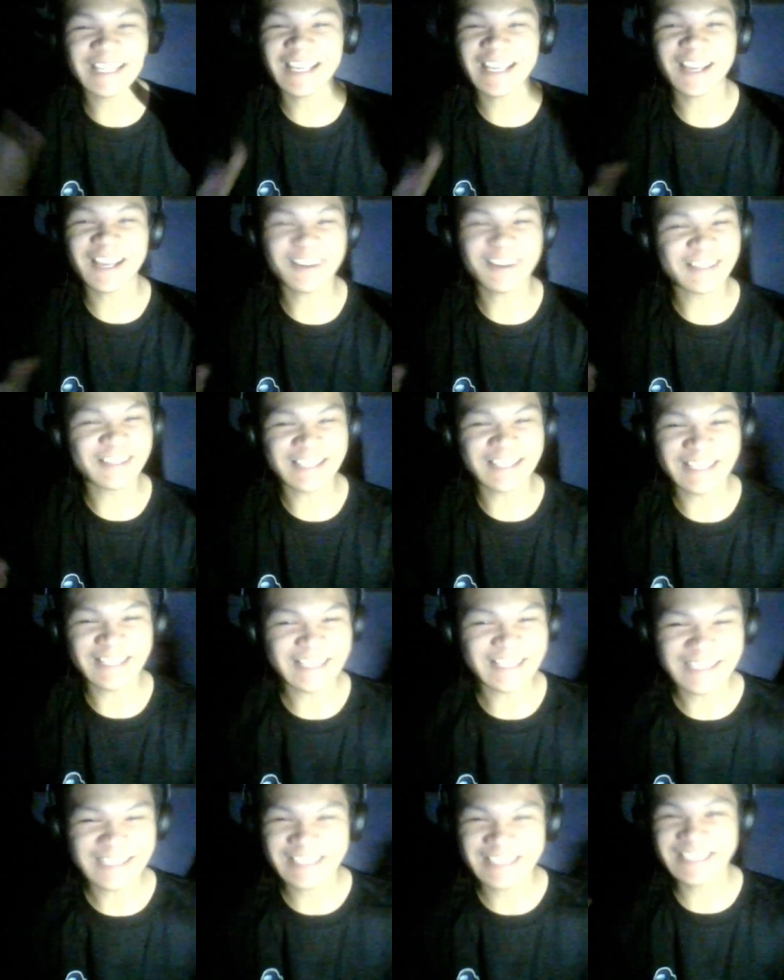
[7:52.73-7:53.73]
yo,
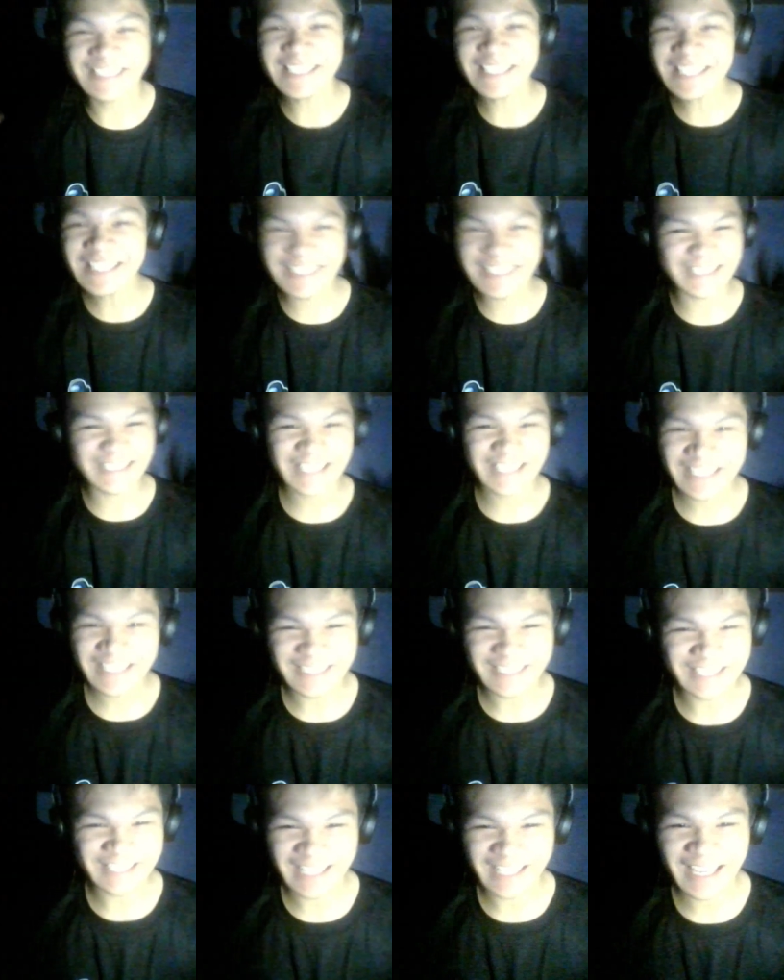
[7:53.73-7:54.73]
GG
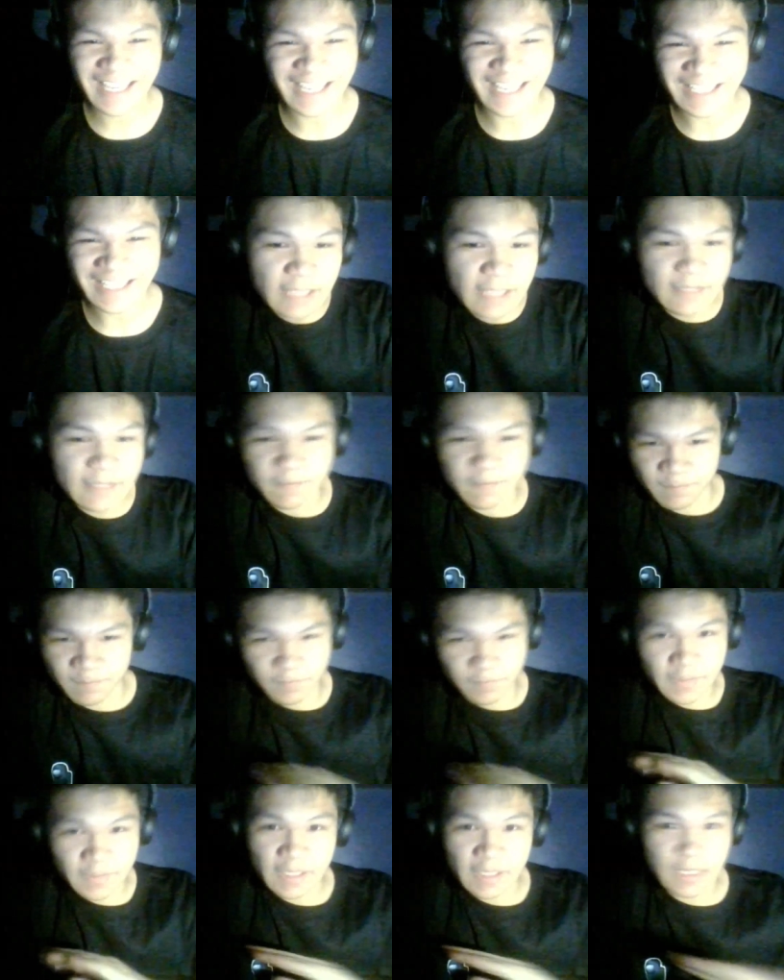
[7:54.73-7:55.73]
on that!
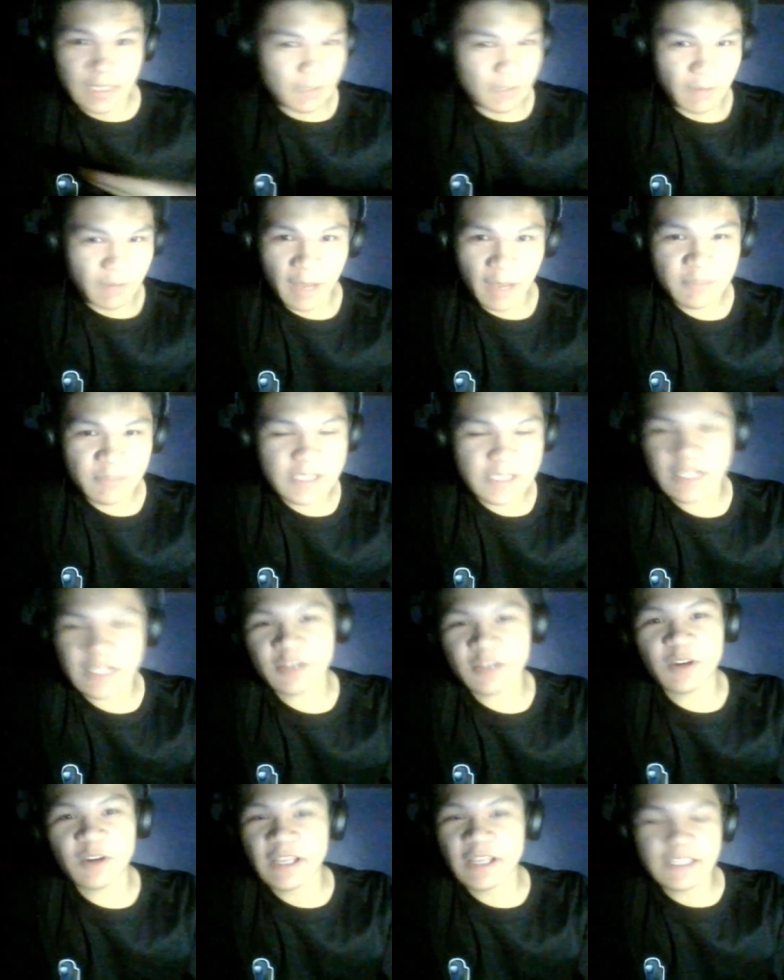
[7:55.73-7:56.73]
I'm just gonna
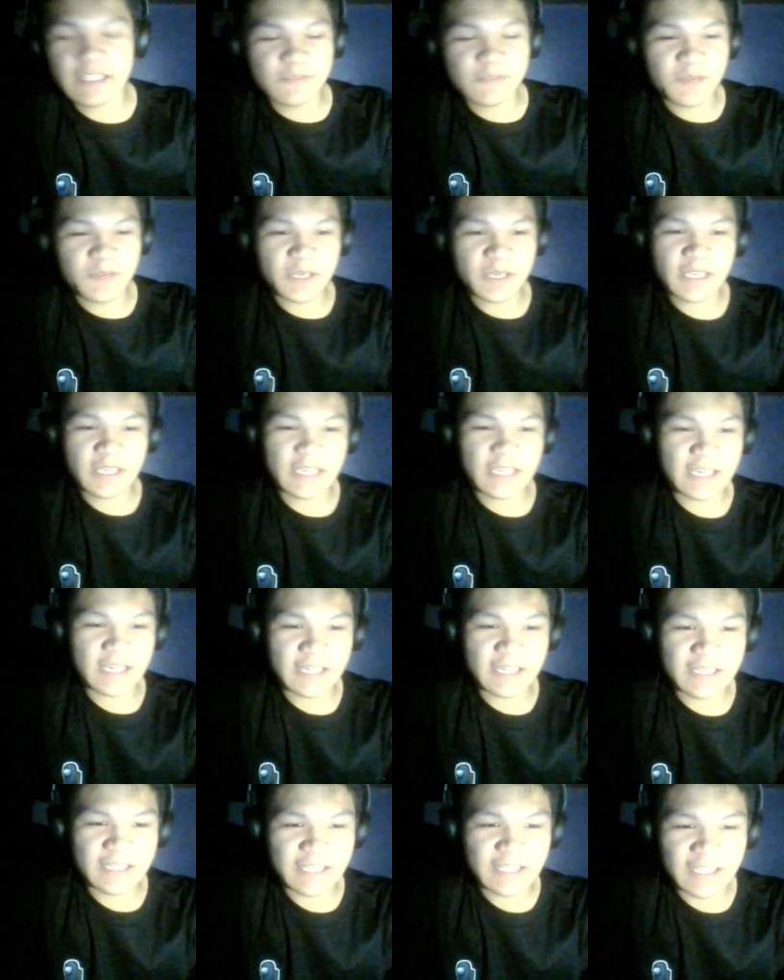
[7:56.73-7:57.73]
go and just be
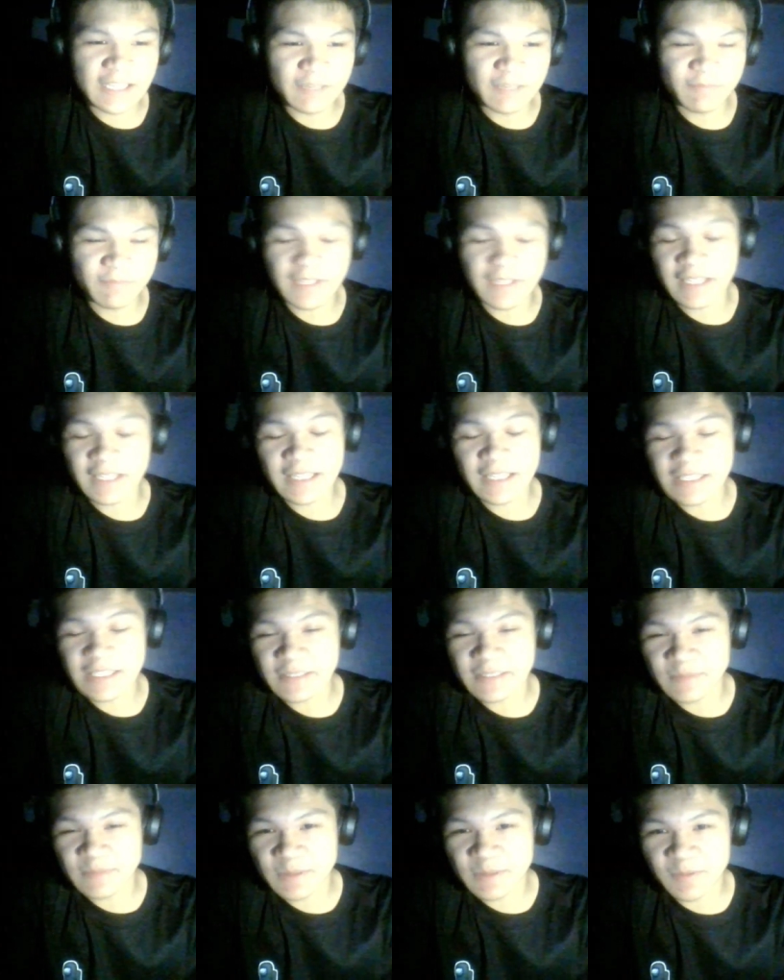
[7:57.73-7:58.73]
here. Um, thank you guys so
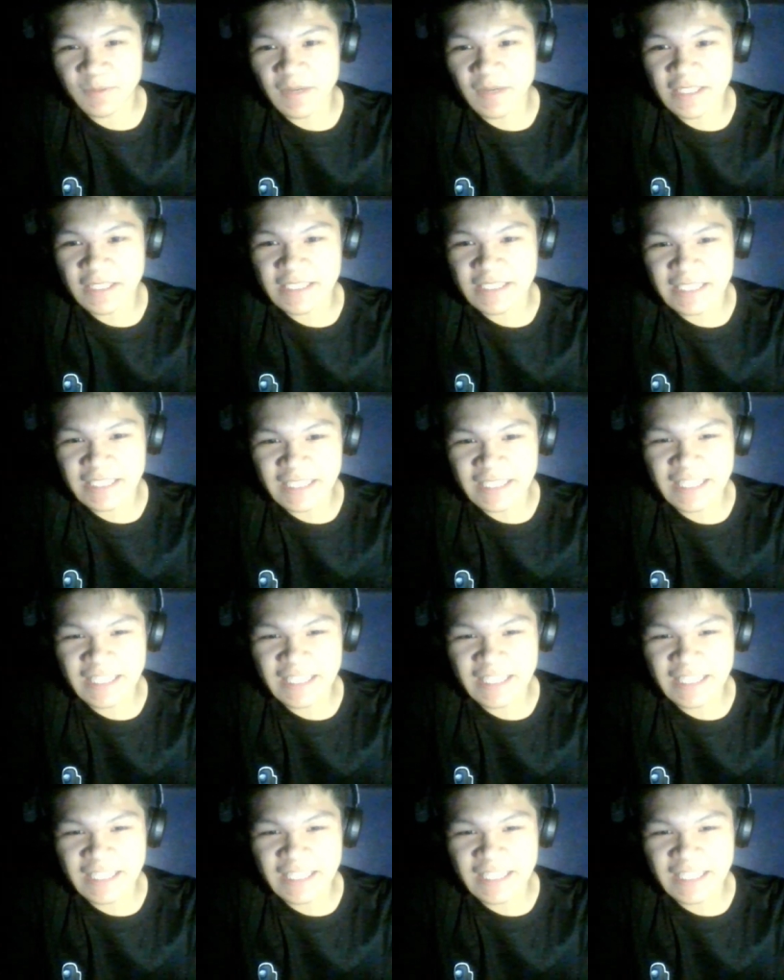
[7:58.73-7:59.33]
much for watching,